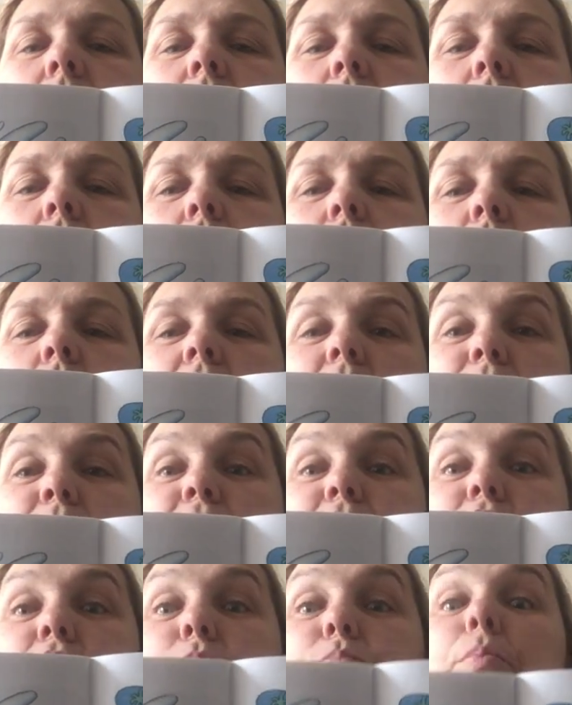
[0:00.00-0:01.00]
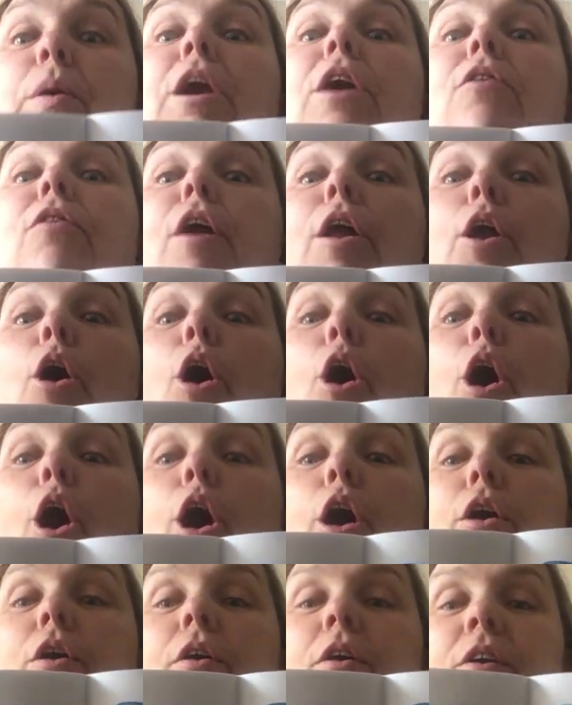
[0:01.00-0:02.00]
Uh-oh, that fish is bigger than
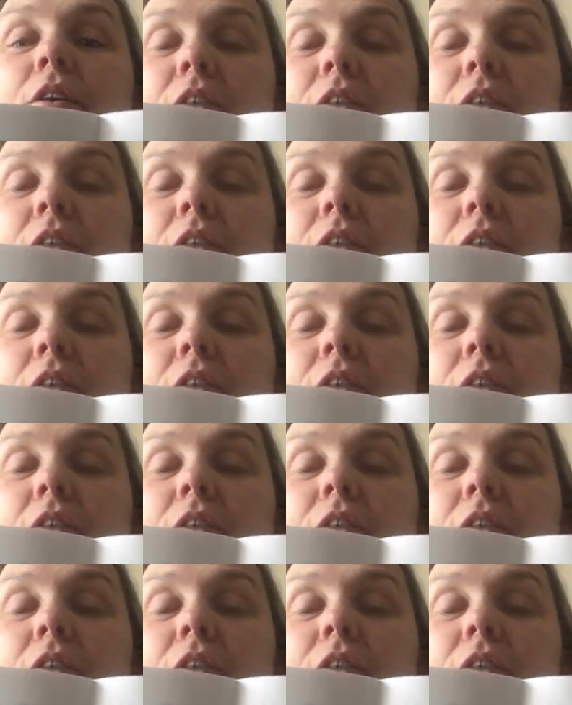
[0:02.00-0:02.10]
her.